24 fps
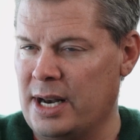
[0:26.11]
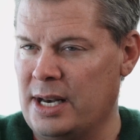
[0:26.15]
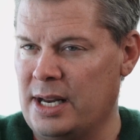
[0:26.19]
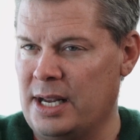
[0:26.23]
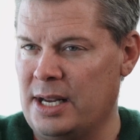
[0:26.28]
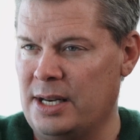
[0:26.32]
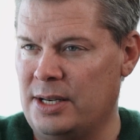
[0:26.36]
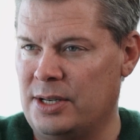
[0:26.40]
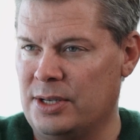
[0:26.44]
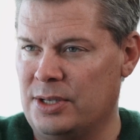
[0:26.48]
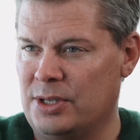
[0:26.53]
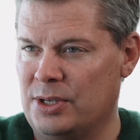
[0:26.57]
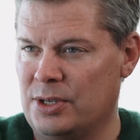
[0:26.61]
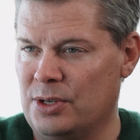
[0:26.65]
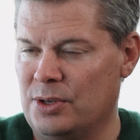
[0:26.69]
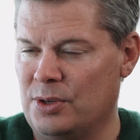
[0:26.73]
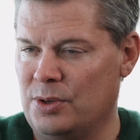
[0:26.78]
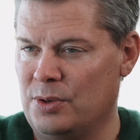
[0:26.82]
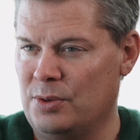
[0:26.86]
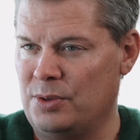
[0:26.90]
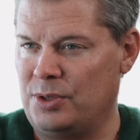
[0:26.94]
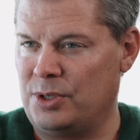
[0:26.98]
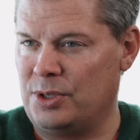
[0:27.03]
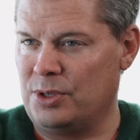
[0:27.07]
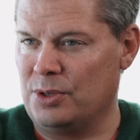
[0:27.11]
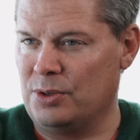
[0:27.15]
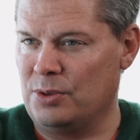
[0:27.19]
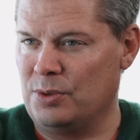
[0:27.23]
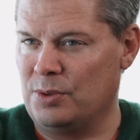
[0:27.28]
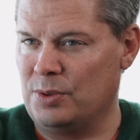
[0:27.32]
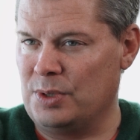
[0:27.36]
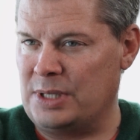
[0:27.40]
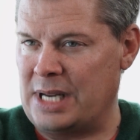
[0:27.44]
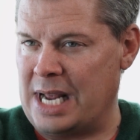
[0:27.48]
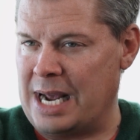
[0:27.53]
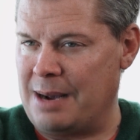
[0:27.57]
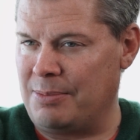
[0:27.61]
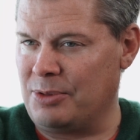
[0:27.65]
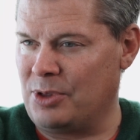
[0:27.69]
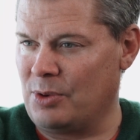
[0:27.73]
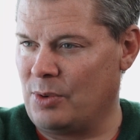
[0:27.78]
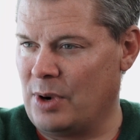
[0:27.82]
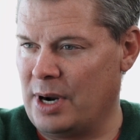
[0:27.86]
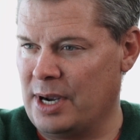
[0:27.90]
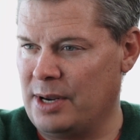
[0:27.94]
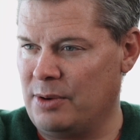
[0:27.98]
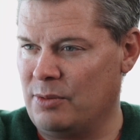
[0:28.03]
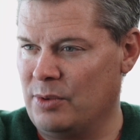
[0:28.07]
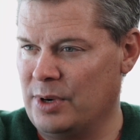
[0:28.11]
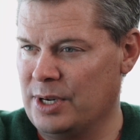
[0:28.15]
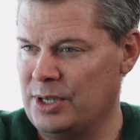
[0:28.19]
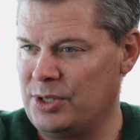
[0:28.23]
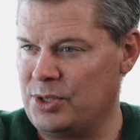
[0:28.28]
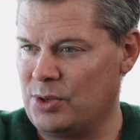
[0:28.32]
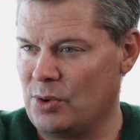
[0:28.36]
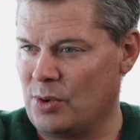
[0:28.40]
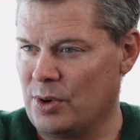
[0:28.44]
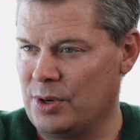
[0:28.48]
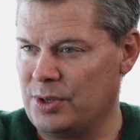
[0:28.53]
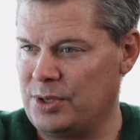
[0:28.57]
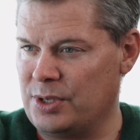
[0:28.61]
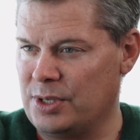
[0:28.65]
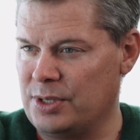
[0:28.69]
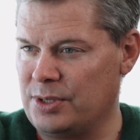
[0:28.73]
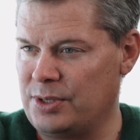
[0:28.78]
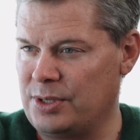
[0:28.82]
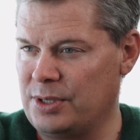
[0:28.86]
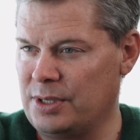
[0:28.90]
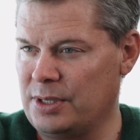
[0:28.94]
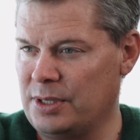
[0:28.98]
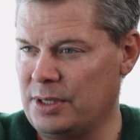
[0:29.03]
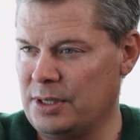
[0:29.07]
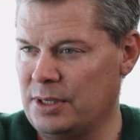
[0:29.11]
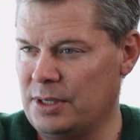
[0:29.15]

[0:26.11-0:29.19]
I need to do to tap the right resources.